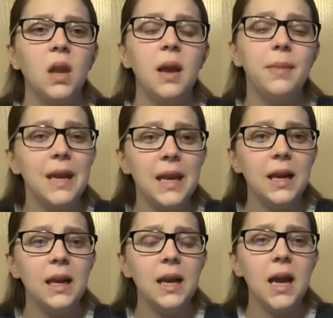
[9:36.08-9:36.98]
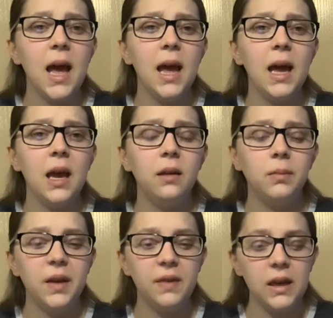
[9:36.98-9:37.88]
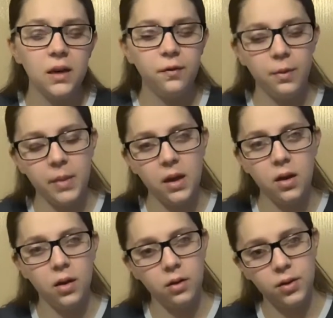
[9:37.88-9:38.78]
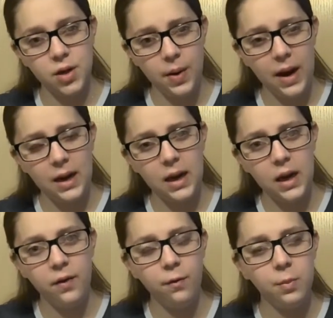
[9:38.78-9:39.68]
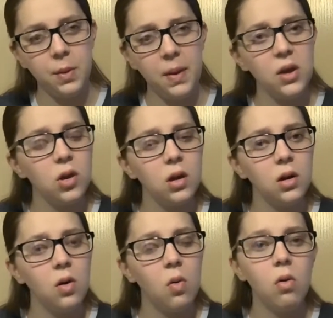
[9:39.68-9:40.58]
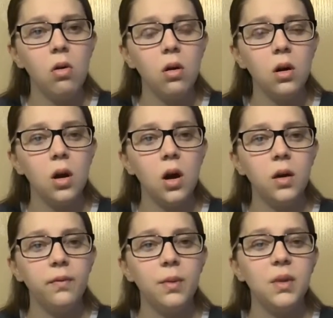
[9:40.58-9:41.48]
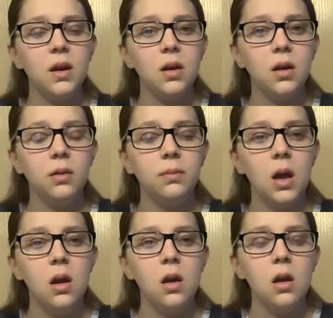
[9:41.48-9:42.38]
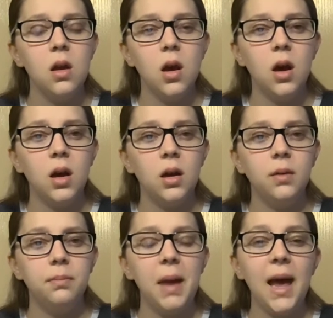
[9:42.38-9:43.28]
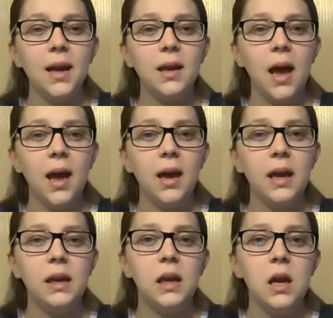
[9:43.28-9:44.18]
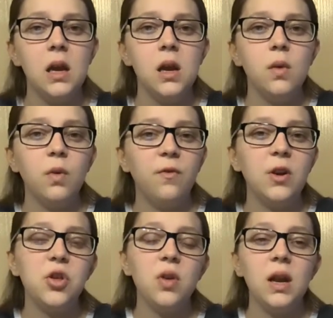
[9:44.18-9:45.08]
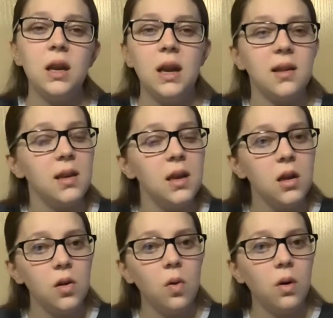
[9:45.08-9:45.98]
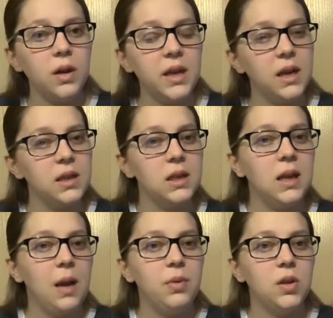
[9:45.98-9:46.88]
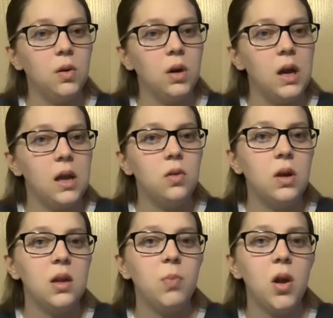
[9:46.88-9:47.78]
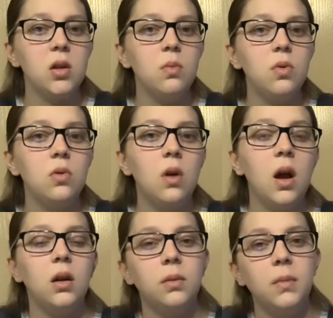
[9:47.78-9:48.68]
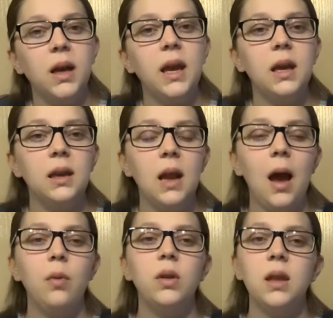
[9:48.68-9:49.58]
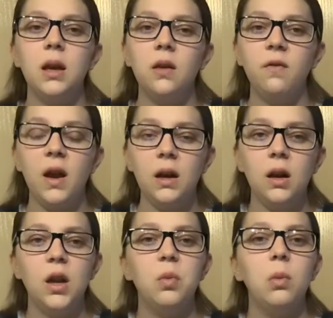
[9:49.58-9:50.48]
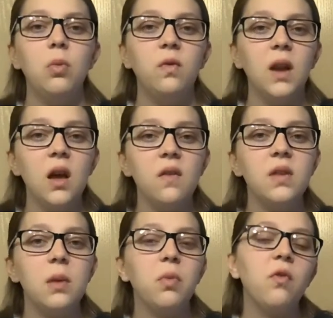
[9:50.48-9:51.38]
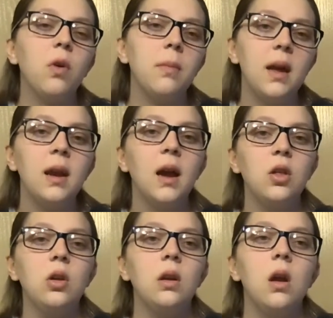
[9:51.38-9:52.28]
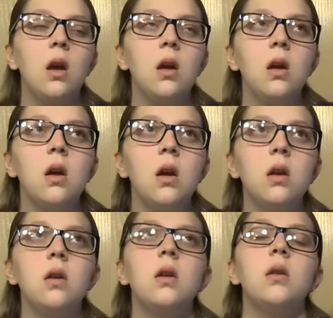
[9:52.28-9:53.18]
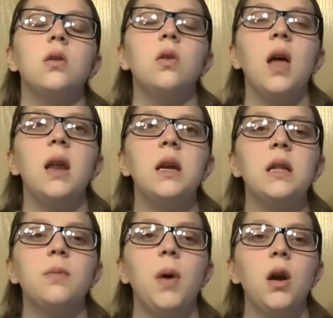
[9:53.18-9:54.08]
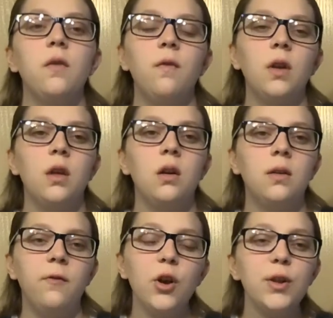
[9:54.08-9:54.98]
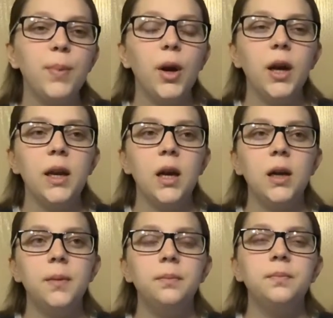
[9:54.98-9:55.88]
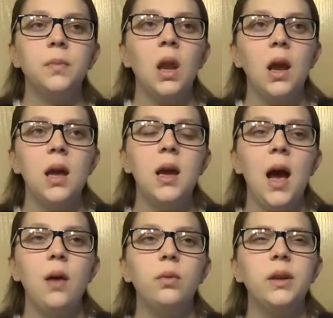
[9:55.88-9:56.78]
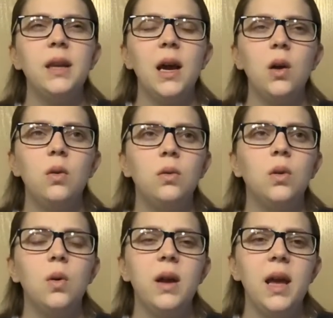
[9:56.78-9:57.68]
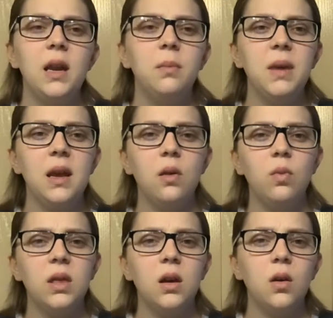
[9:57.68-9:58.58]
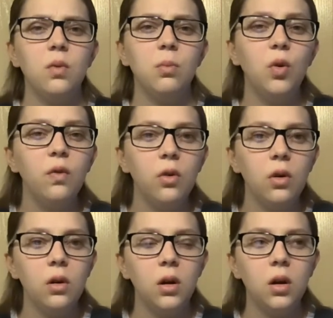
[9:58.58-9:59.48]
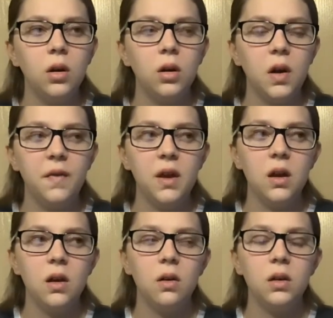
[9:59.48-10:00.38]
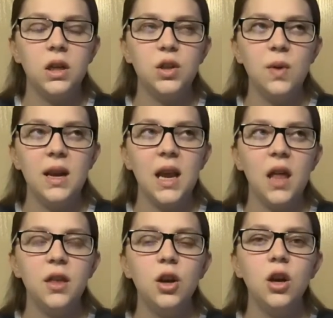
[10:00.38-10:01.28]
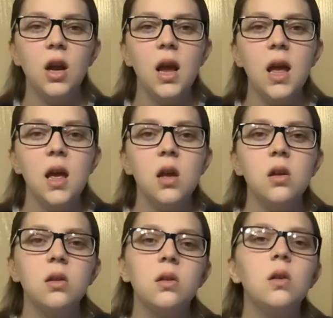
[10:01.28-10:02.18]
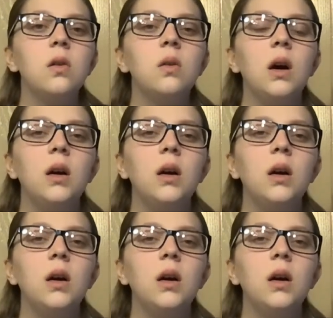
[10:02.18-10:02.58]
immediately, if needed, directly from the patient or from the bag, and refrigerate it as needed, or take it to the laboratory as soon as possible. Again, I would then finally remove gloves and perform hand hygiene. So that is part for the first part. I would now go ahead and begin with the removal of the indwelling catheter. So